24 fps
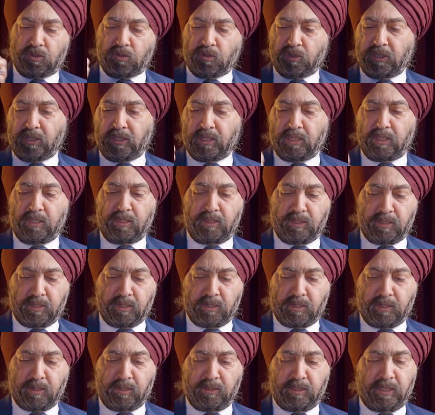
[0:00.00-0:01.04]
so
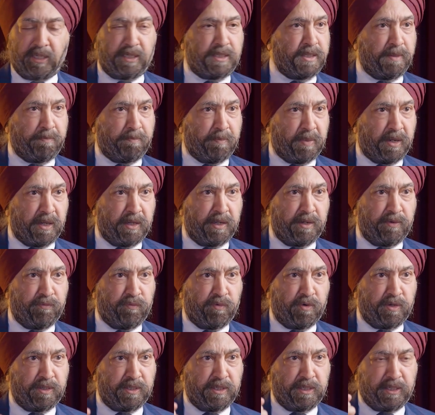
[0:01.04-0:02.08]
there is a blur
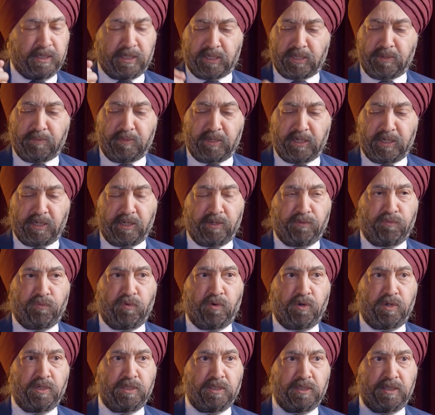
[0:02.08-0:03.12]
for the intermediate
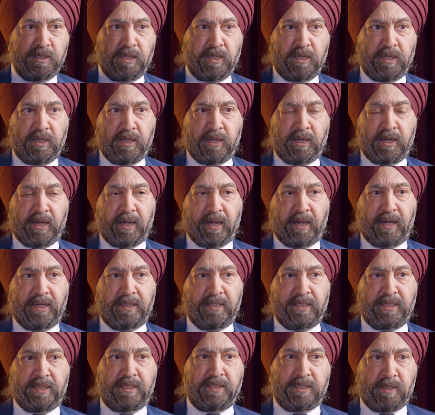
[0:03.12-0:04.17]
focus and
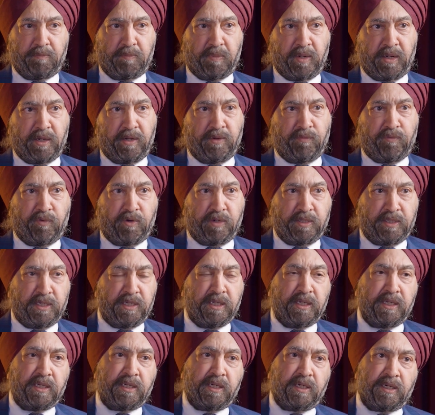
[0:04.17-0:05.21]
there is a blur for
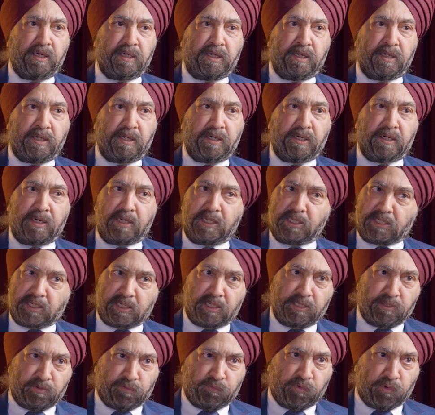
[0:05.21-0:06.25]
the
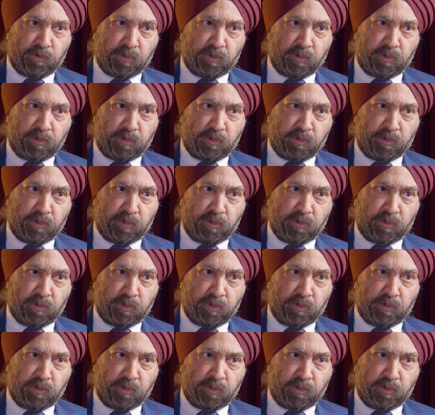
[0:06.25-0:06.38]
distance focus.